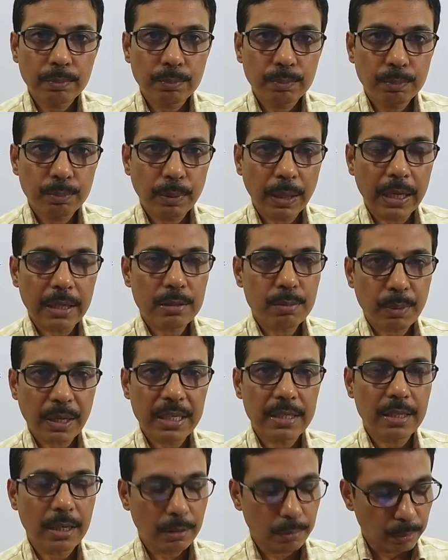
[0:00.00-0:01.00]

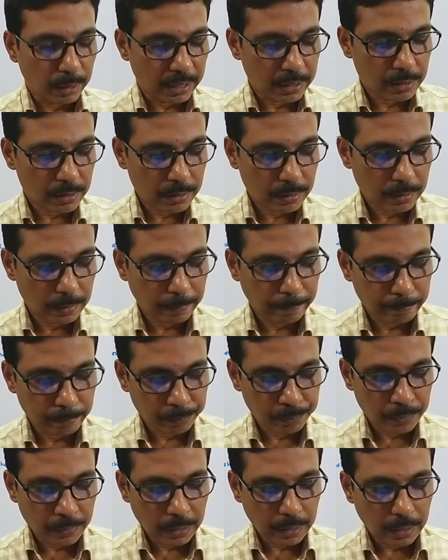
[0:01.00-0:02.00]
present place.
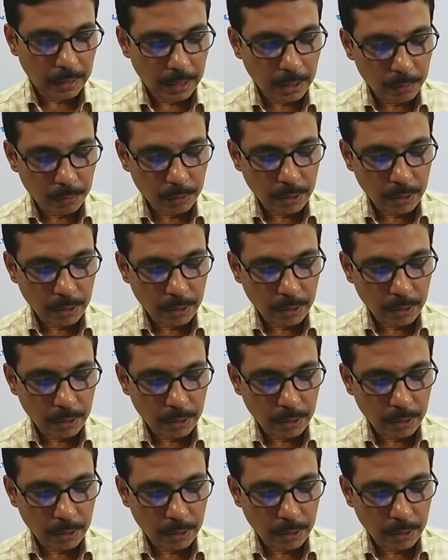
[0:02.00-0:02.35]
He